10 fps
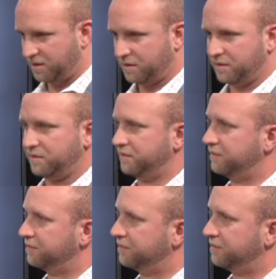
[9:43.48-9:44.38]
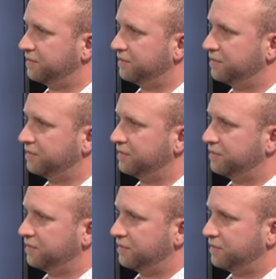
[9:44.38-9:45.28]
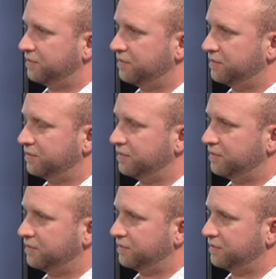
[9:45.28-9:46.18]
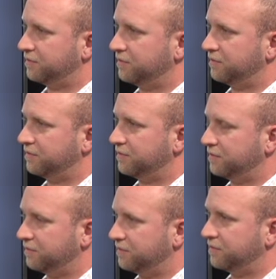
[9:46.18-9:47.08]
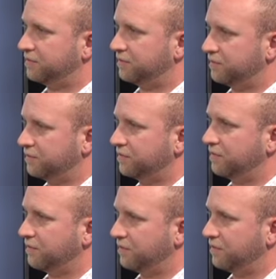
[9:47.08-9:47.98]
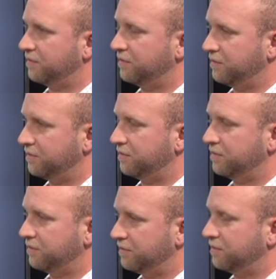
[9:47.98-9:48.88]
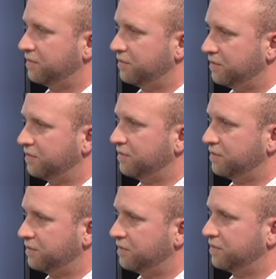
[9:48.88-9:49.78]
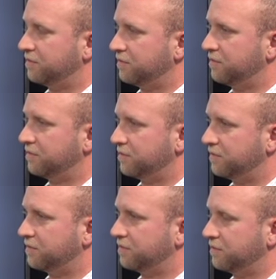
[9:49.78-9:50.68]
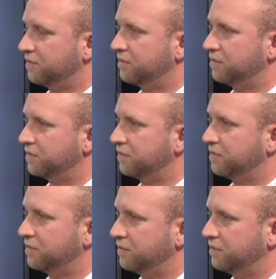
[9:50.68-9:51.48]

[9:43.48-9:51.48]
(not speaking)